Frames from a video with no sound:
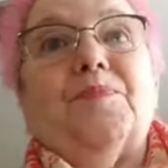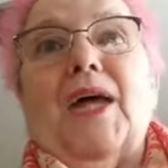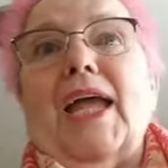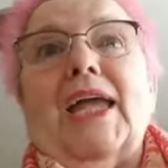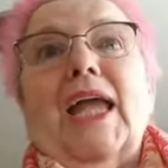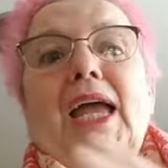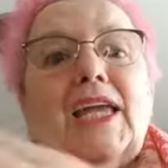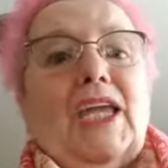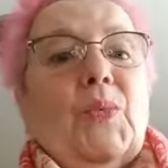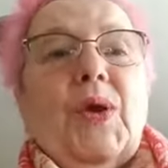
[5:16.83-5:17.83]
I
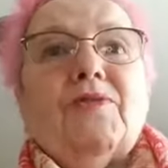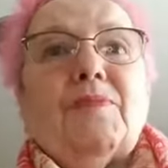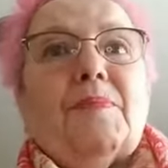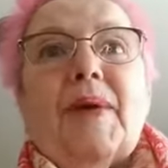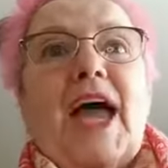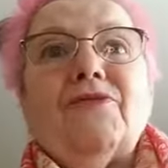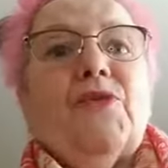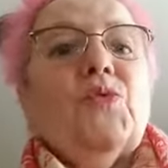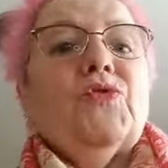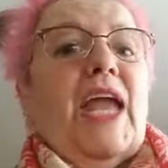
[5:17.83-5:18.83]
get rid of the bad
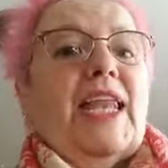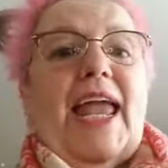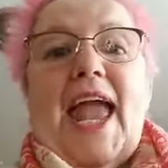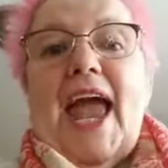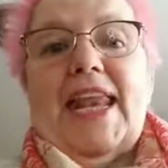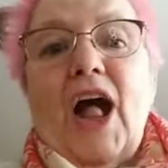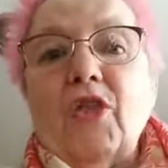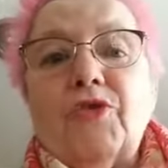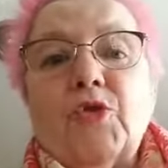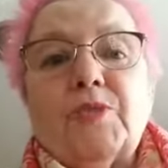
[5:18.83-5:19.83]
foods and add
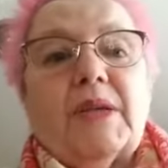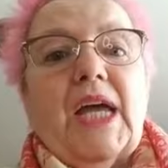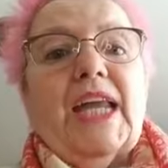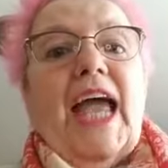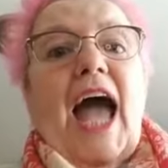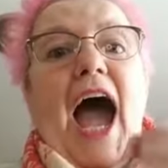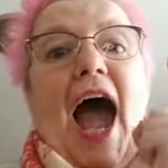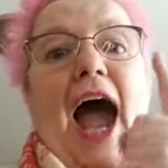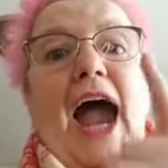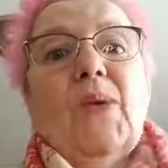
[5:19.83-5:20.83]
healthy foods to my diet.
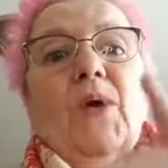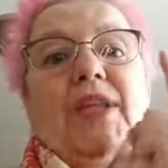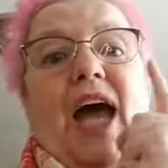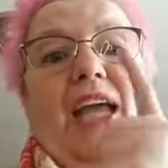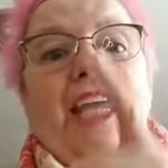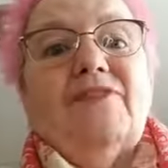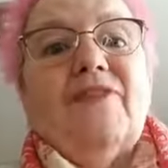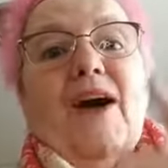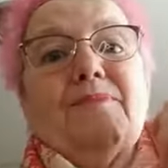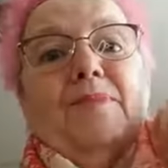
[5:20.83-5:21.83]
I will not give
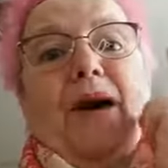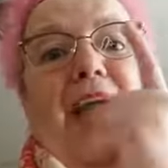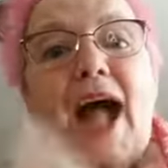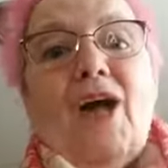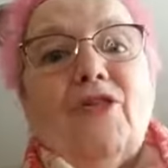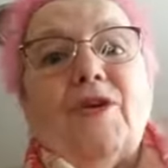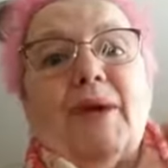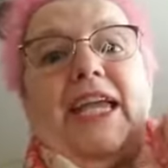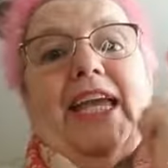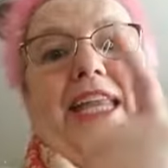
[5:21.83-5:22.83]
up on my health and
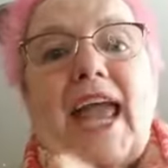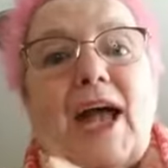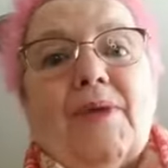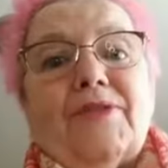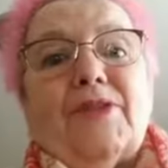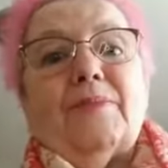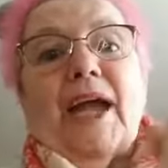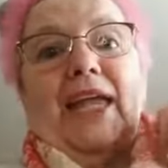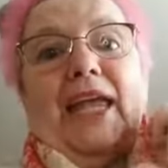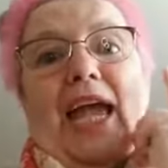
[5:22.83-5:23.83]
my eating habits, and
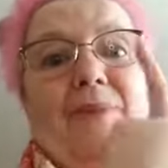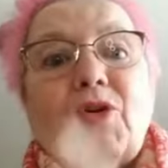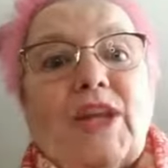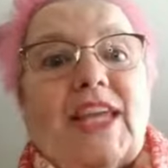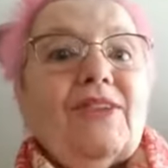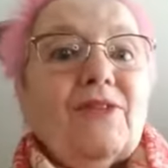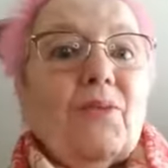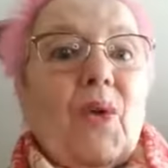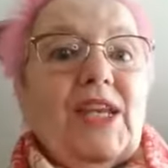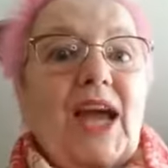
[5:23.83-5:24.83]
my, I'm going to get some
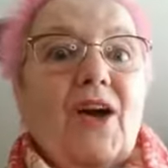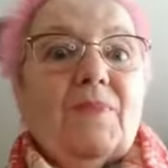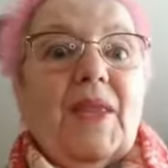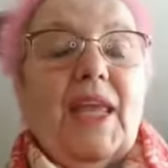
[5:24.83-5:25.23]
weight down.